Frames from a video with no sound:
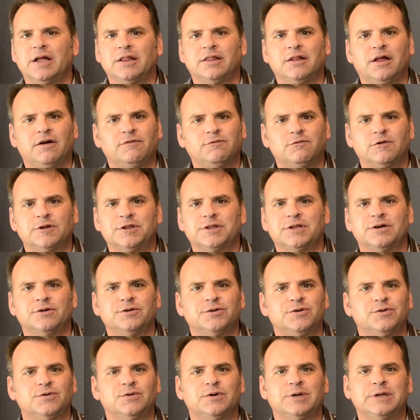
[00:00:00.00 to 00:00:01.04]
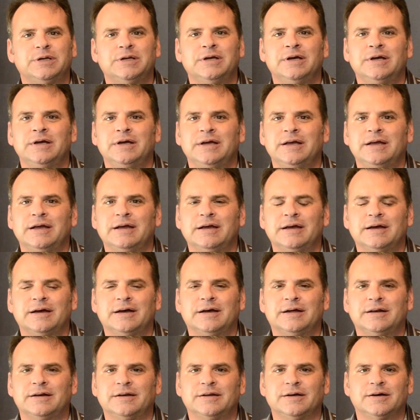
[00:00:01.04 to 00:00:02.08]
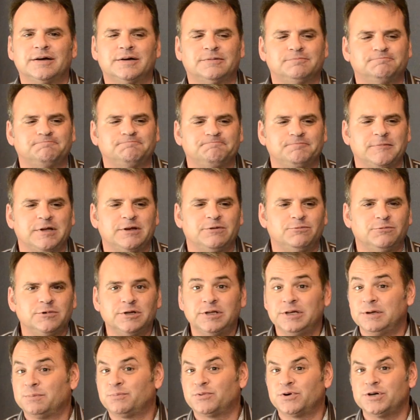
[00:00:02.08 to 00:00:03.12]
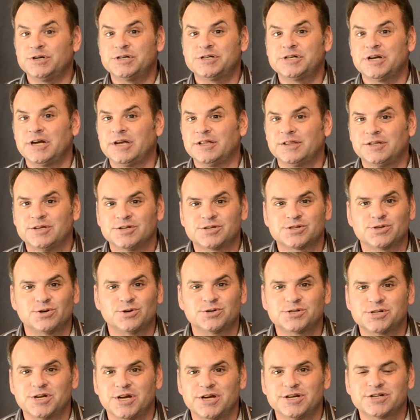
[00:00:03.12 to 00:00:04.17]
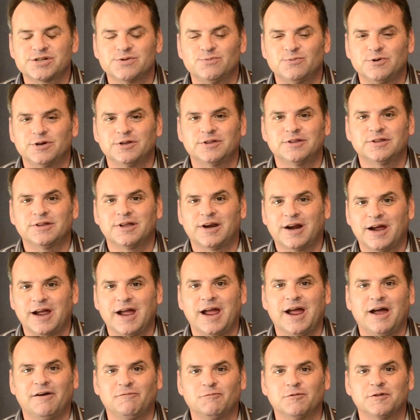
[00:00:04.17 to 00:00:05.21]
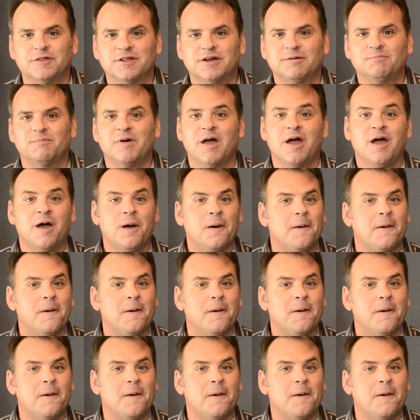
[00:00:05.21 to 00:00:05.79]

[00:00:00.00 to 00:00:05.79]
I love what they're doing, and really appreciate the association that I have with them.